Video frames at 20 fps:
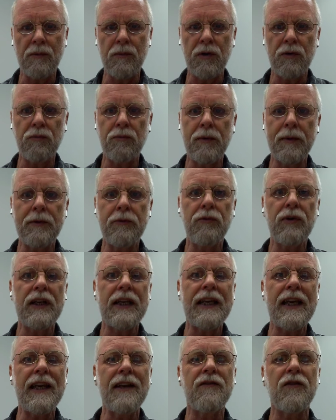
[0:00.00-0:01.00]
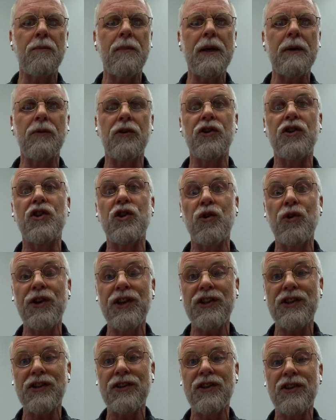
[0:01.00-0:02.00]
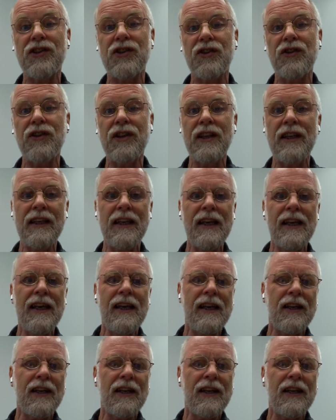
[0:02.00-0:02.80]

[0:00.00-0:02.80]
and we'd be really keen for people to join us in this journey,